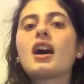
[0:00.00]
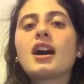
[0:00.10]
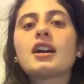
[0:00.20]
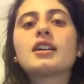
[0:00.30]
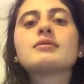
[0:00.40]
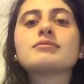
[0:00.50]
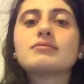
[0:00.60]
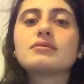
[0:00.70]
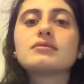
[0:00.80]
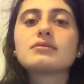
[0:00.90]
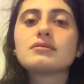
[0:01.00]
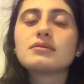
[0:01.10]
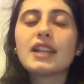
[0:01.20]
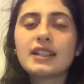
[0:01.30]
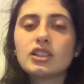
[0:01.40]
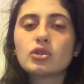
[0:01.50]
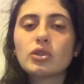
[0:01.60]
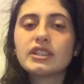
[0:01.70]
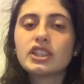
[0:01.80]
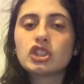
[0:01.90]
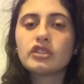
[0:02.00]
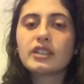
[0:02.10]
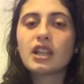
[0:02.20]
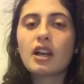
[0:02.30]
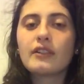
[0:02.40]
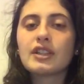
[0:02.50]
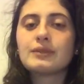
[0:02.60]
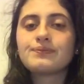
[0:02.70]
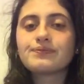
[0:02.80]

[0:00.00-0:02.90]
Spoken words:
And the choice is to recover.